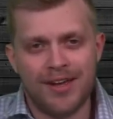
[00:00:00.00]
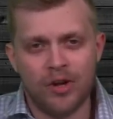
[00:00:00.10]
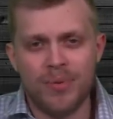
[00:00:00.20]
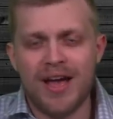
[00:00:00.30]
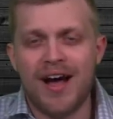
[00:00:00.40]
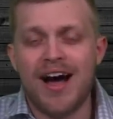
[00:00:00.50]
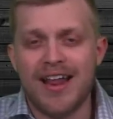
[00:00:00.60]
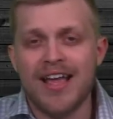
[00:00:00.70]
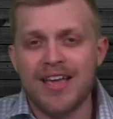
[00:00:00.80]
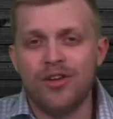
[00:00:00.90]
It'll be
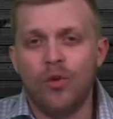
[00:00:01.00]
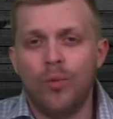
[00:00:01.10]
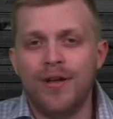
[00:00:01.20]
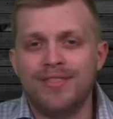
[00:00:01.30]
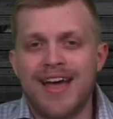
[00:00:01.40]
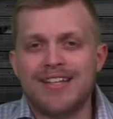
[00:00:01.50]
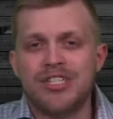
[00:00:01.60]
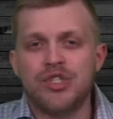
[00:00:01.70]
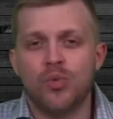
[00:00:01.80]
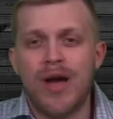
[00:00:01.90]
hot. You'll want that
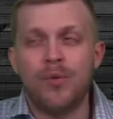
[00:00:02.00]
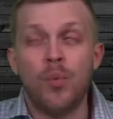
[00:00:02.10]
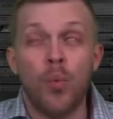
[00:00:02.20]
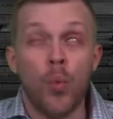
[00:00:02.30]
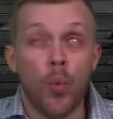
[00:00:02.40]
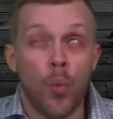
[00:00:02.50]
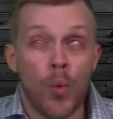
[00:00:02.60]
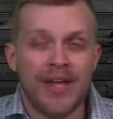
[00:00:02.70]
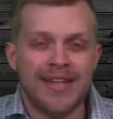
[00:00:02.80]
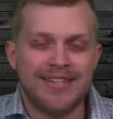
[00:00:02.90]

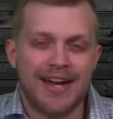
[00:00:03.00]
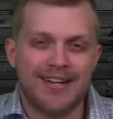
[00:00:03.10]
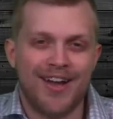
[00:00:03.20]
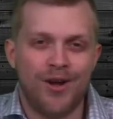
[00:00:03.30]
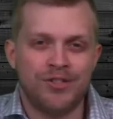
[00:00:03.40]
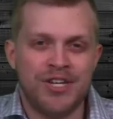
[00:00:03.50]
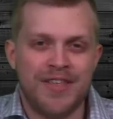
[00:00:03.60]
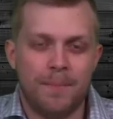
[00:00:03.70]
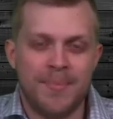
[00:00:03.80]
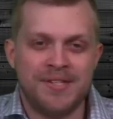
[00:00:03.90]
sweat-wicking technology
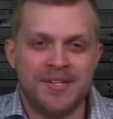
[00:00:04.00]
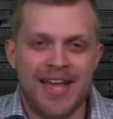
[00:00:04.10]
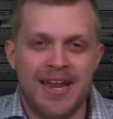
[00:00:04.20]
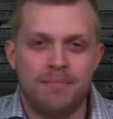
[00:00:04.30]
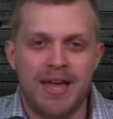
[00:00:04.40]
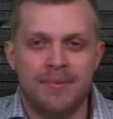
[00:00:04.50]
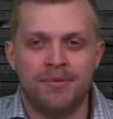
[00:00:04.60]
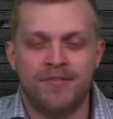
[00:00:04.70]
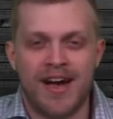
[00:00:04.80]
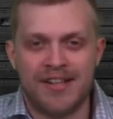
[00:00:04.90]
that Mizzen+Main
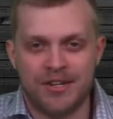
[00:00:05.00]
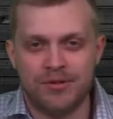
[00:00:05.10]
provides.